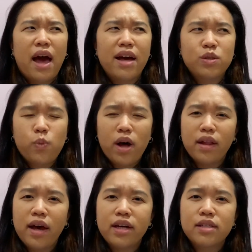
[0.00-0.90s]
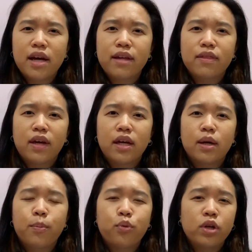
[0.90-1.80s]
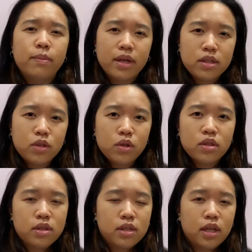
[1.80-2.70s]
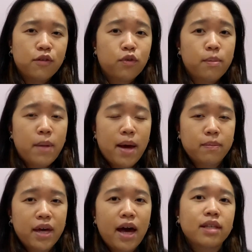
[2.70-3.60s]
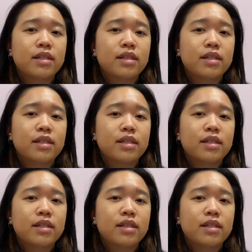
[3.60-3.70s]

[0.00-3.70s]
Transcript: as well as I think pre-med students to study for MCATs.